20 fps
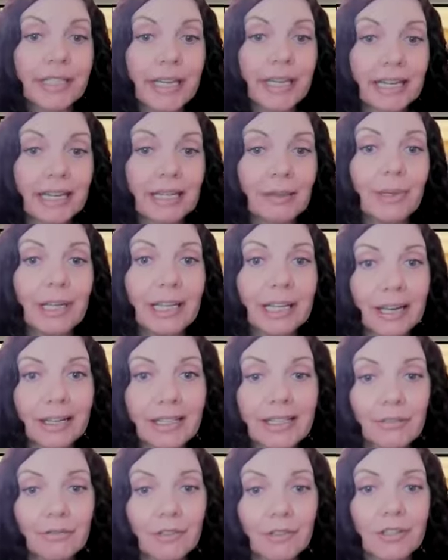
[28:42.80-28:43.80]
your day
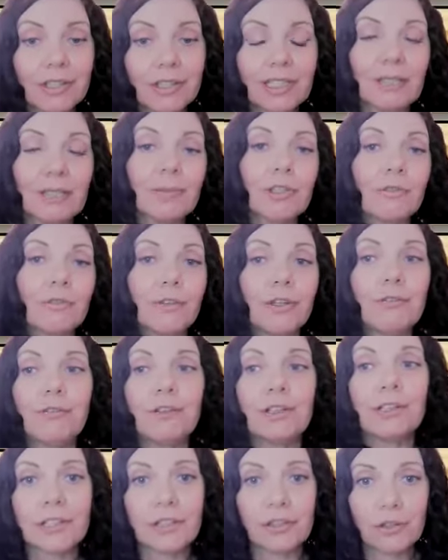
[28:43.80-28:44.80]
because of your sleep. So if
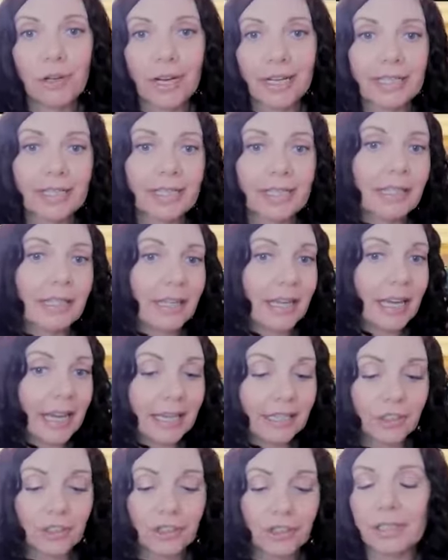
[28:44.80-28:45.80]
you feel stressed,
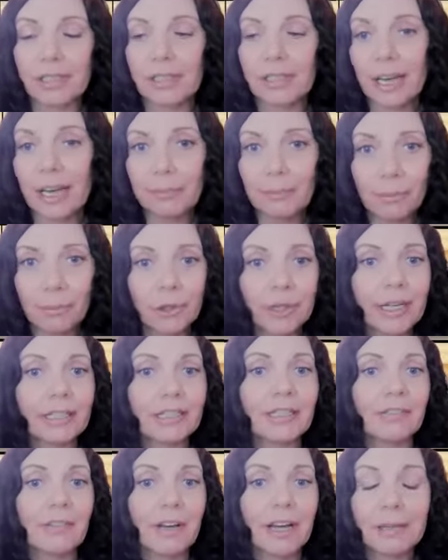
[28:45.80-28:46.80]
anxious,
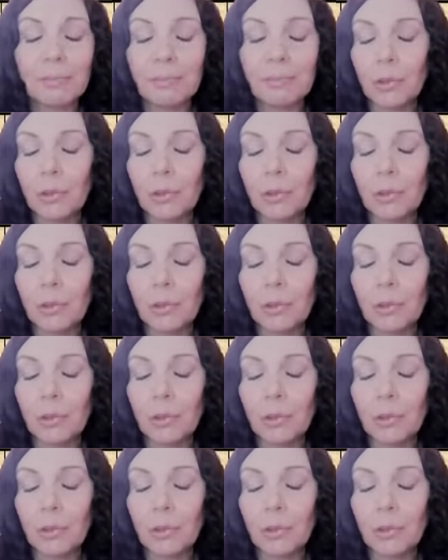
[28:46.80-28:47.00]
unproductive,